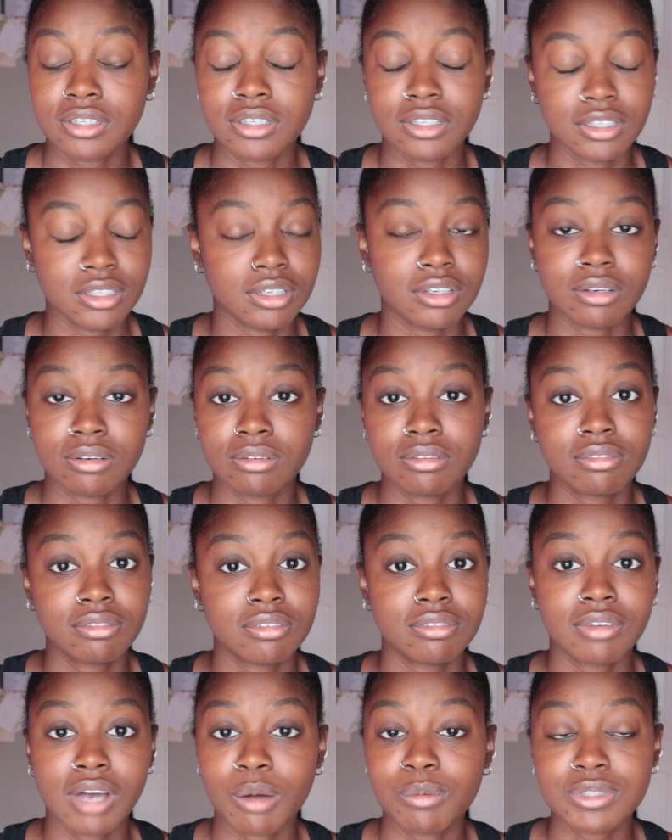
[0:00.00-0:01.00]
no,
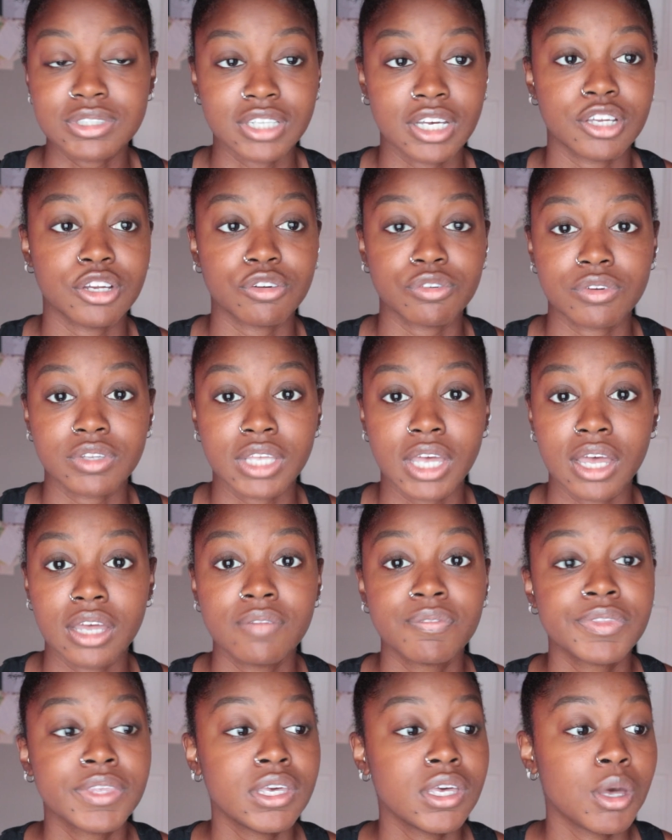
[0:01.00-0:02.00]
I was not here for that.
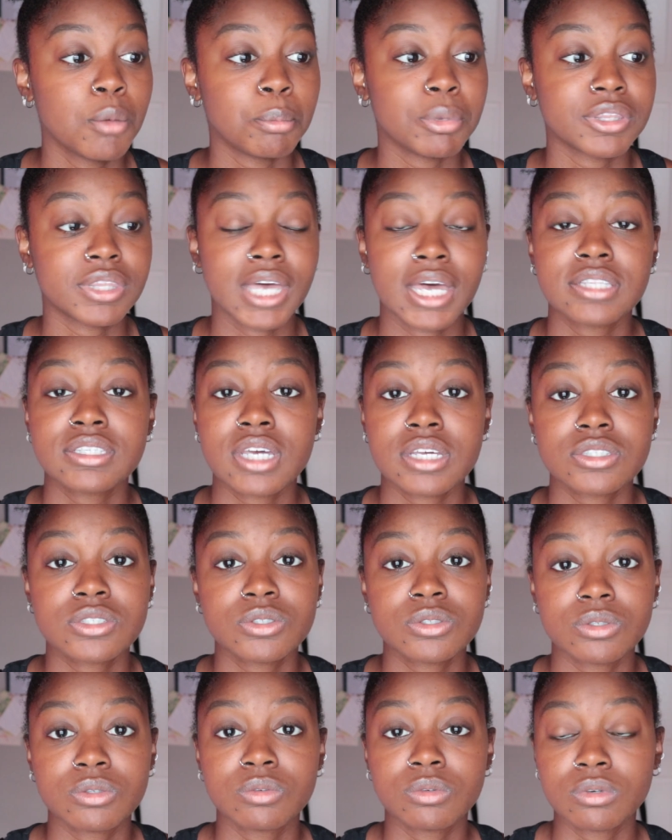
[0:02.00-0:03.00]
But that
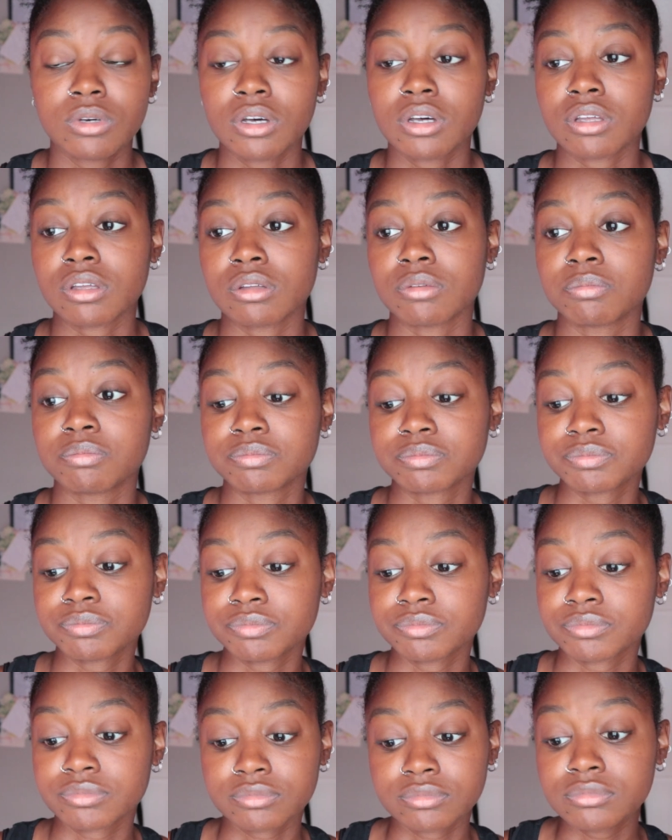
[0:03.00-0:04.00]
tattoo, um,
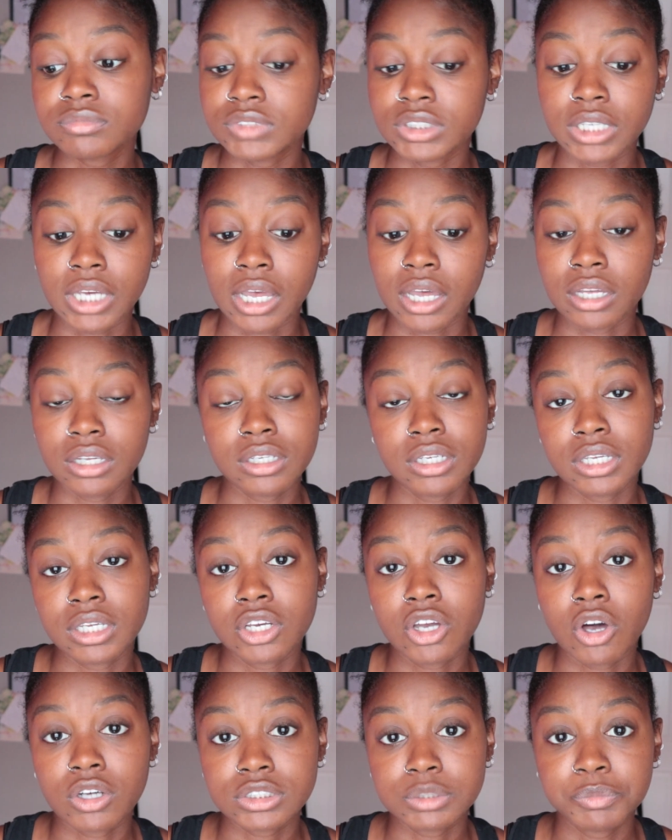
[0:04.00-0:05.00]
yeah,
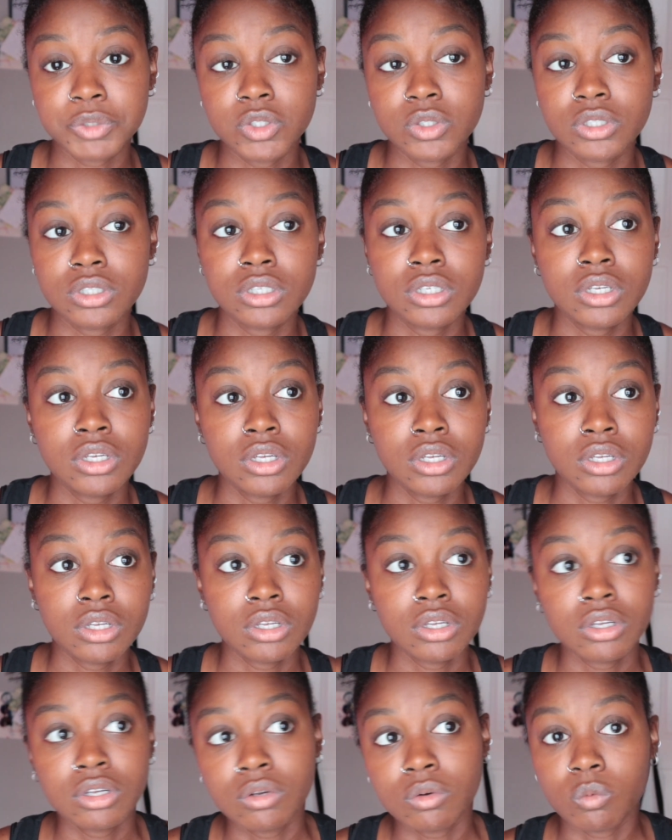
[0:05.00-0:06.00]
it cost me
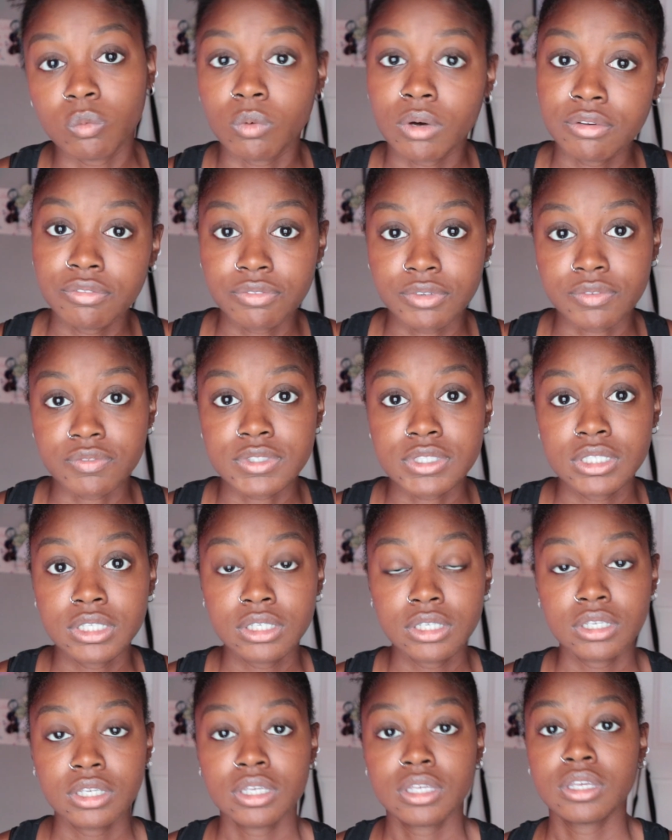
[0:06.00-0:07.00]
one
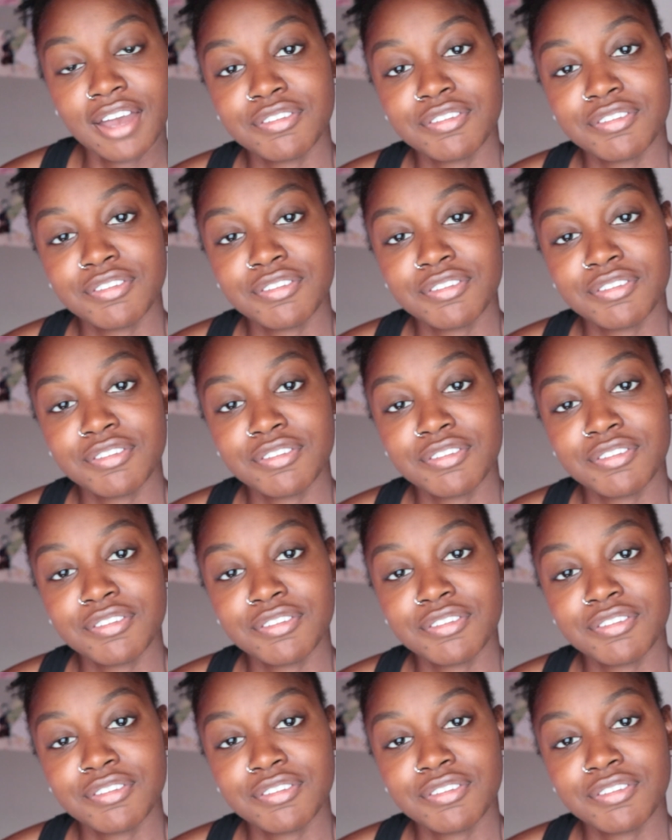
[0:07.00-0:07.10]
fifty.